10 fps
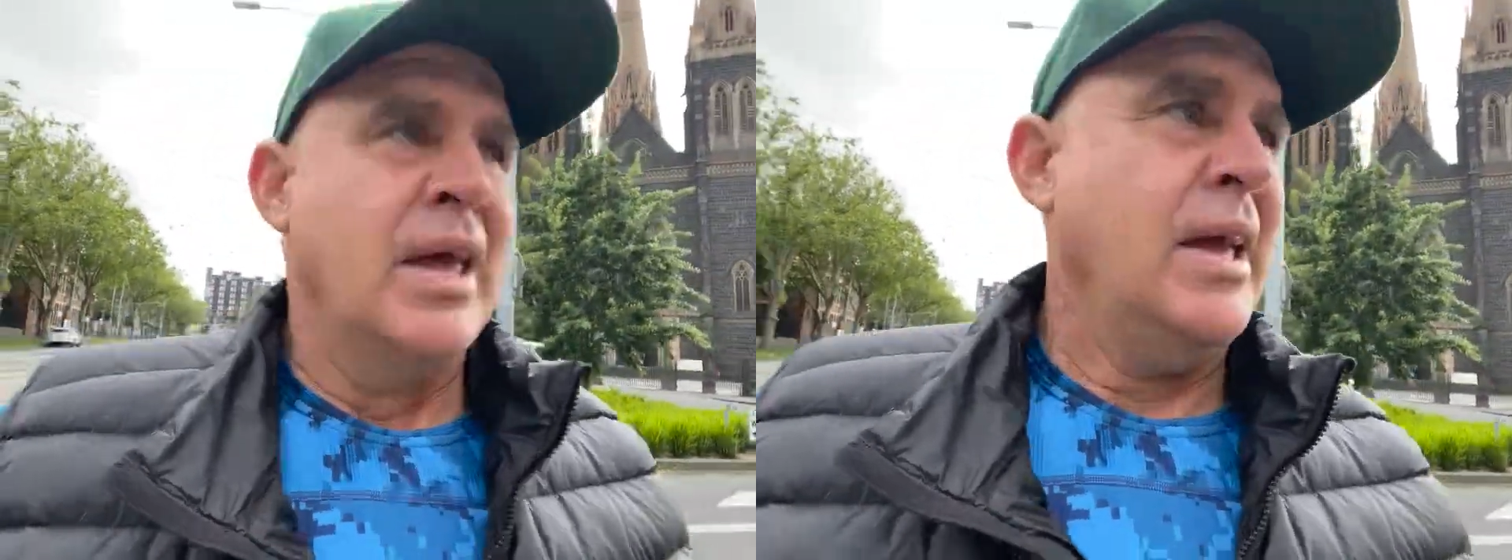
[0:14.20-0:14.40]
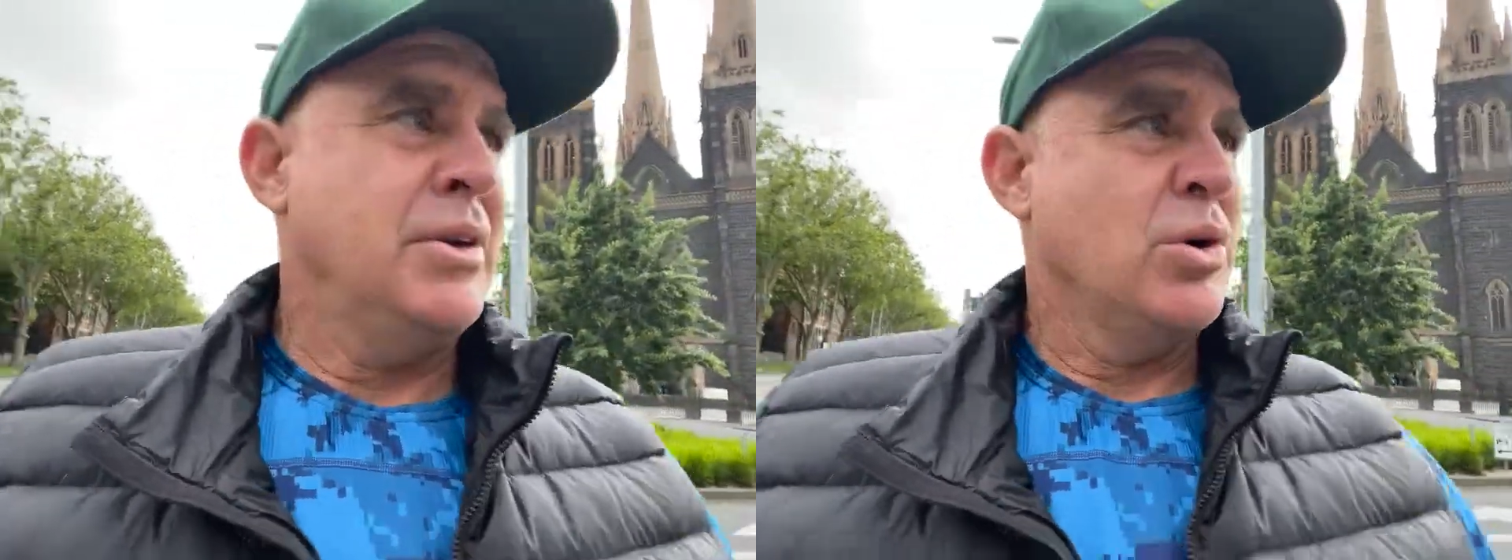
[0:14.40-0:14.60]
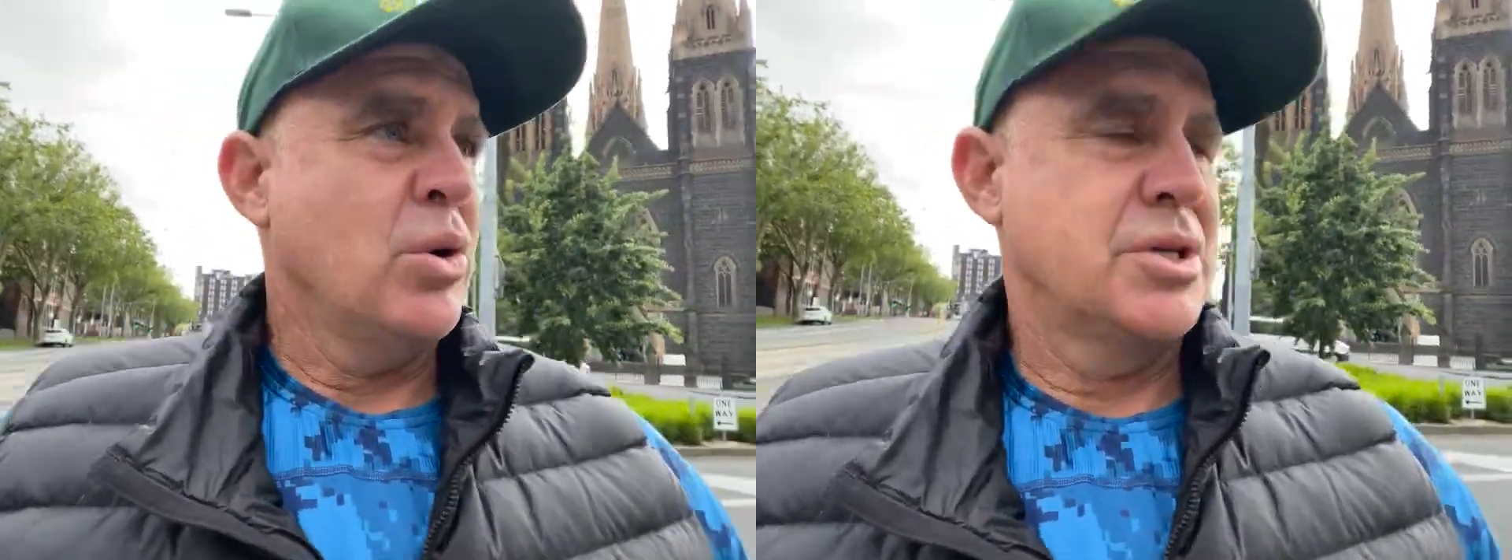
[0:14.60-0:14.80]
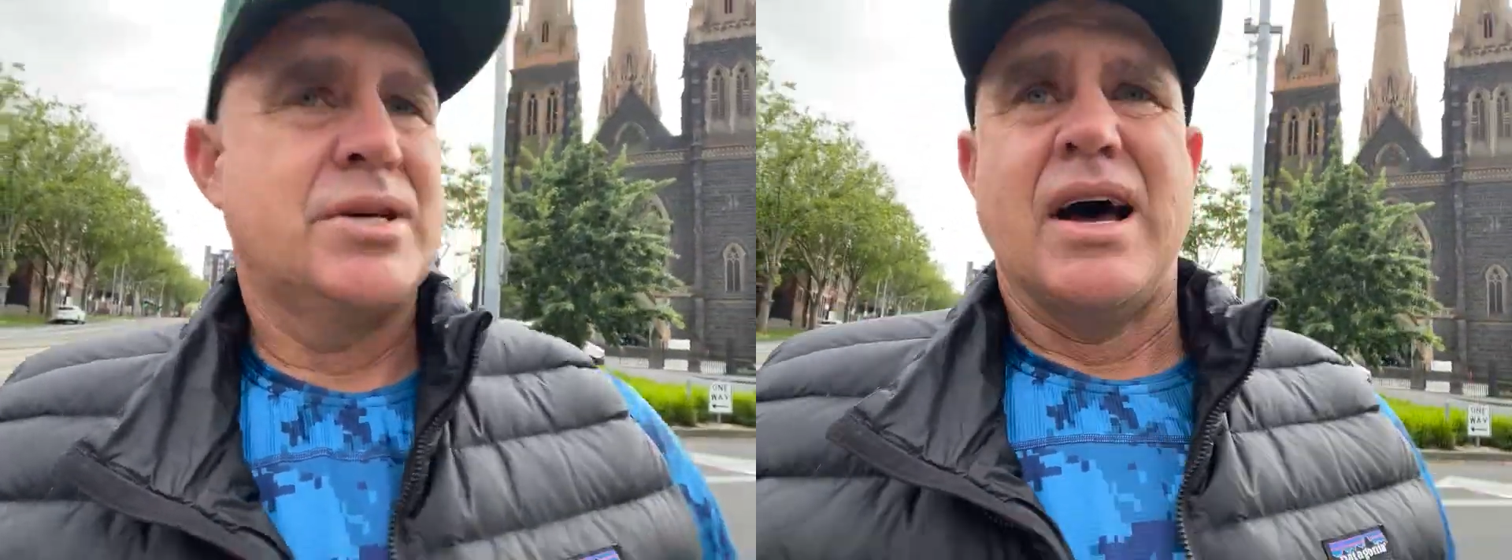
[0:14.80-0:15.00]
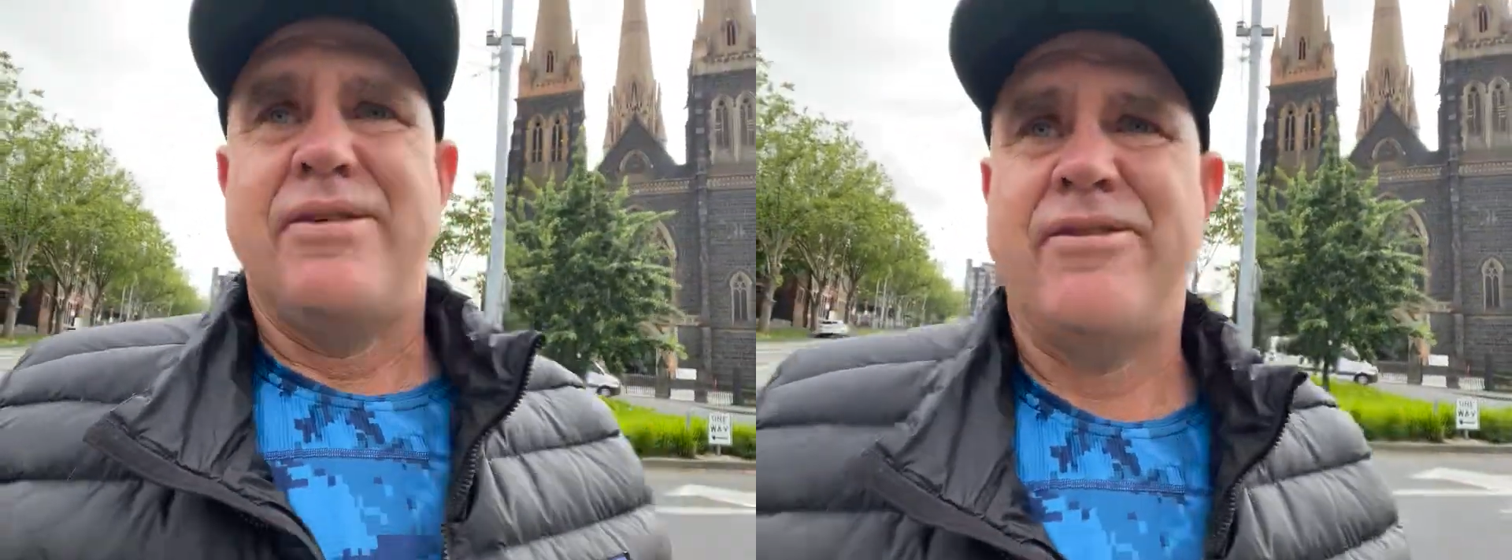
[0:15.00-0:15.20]
endorse
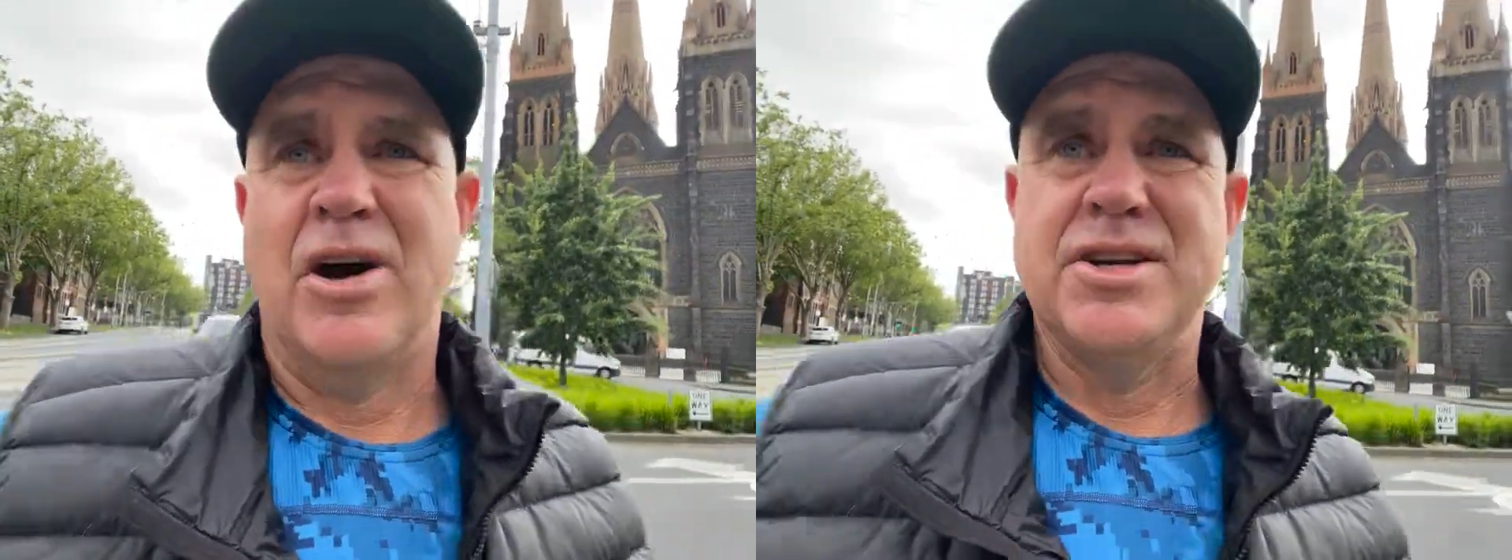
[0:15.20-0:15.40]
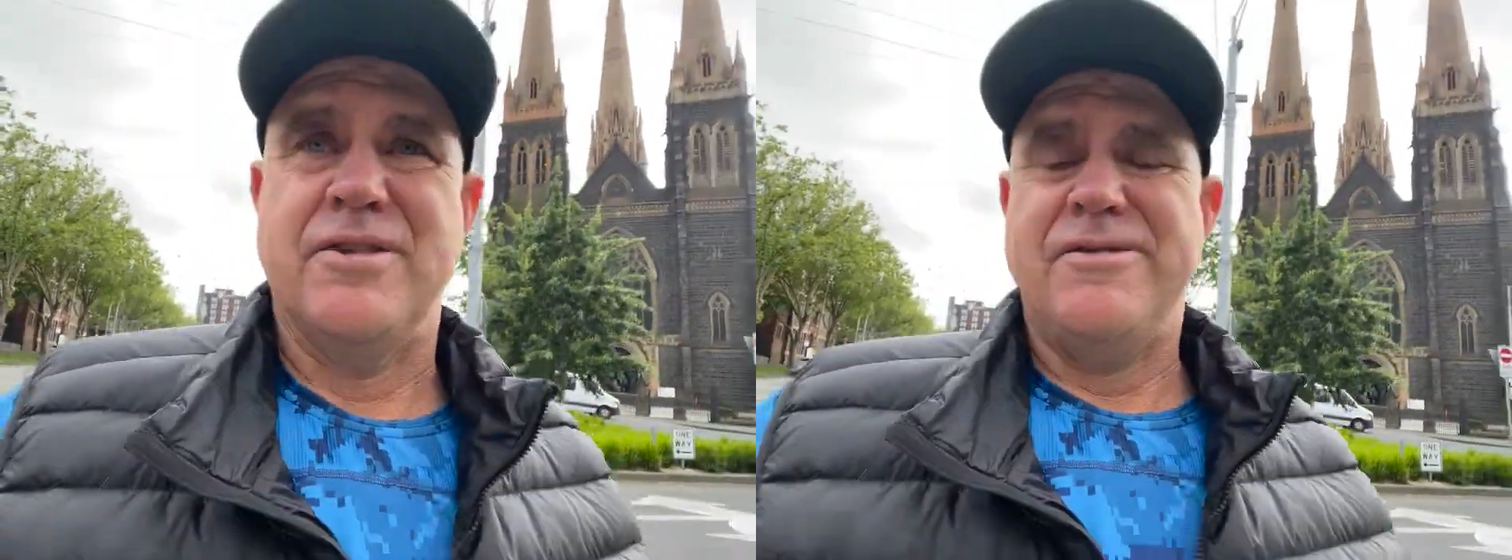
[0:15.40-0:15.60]
Find Your